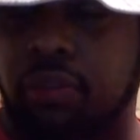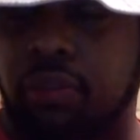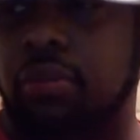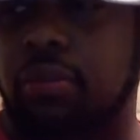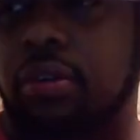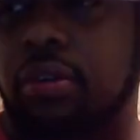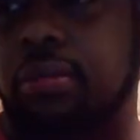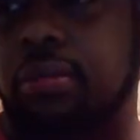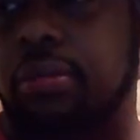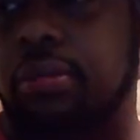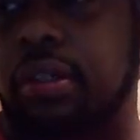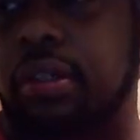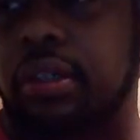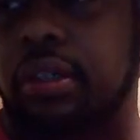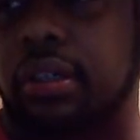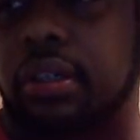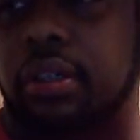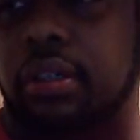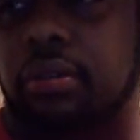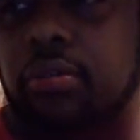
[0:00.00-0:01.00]
for them,
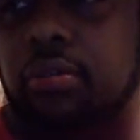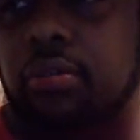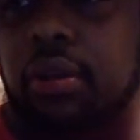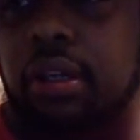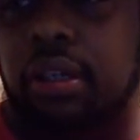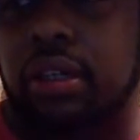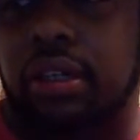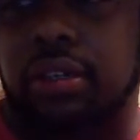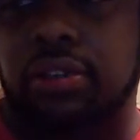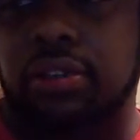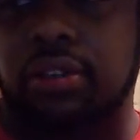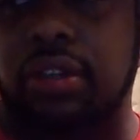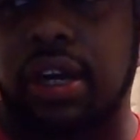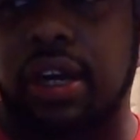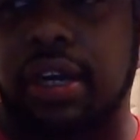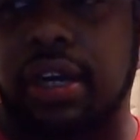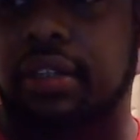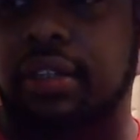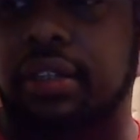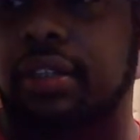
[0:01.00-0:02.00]
one little
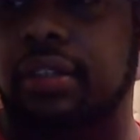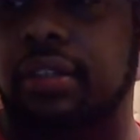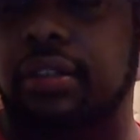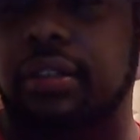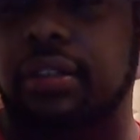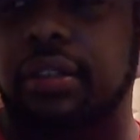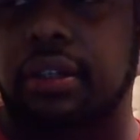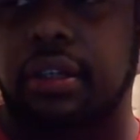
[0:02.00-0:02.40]
strategy,